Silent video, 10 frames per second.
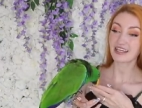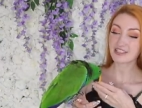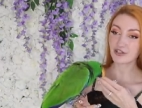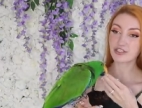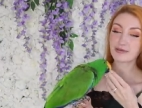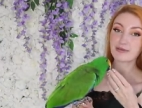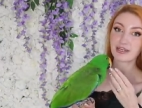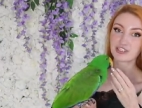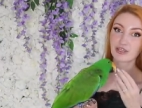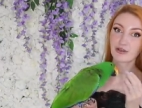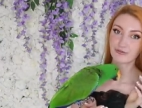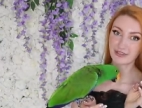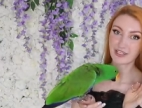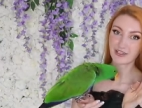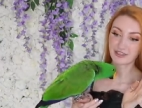That's going to be a much longer
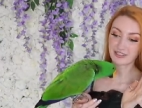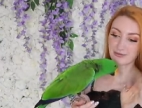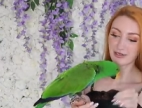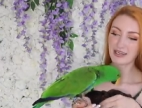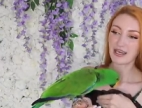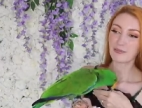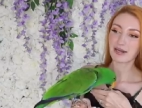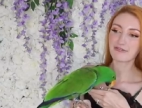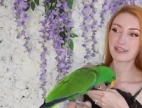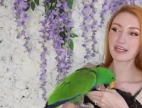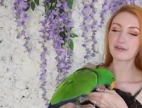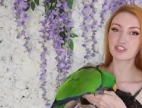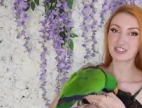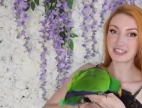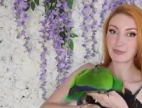video than this one, but I figured I would
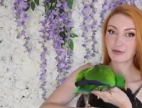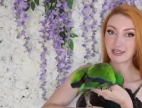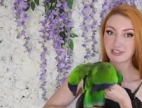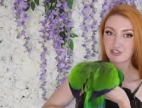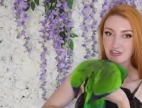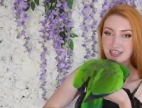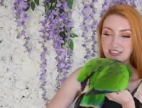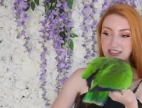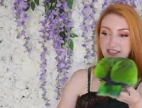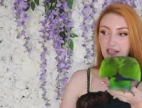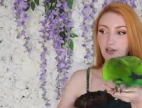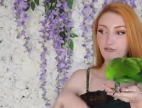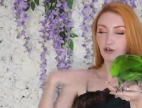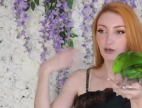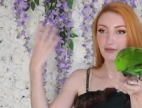just separate the dresses
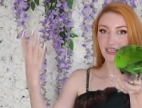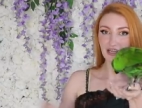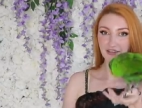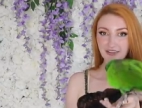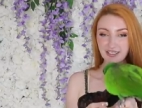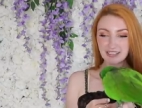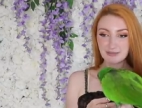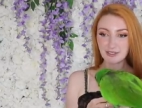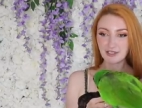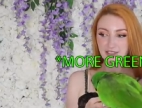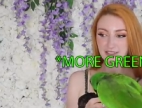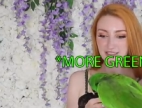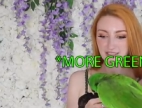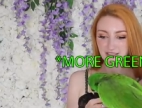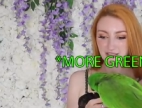from the other things because
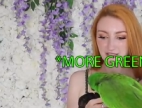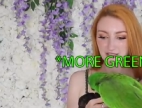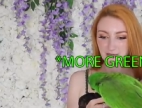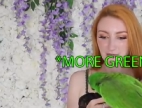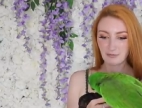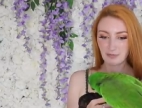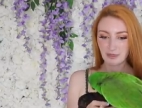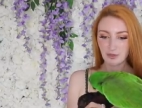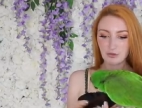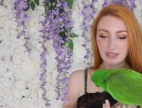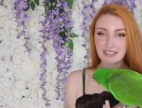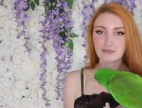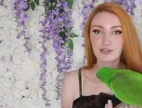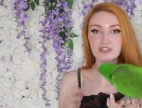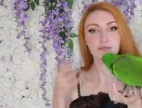well yes,
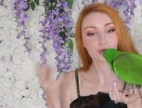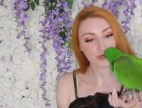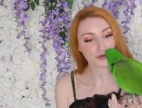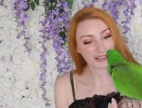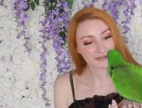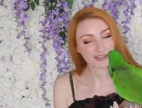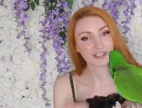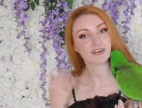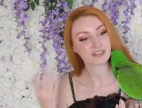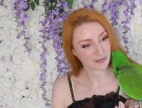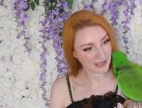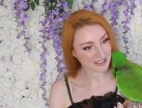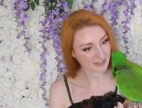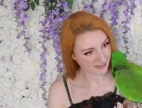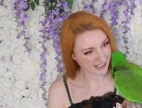because the more green videos, the better,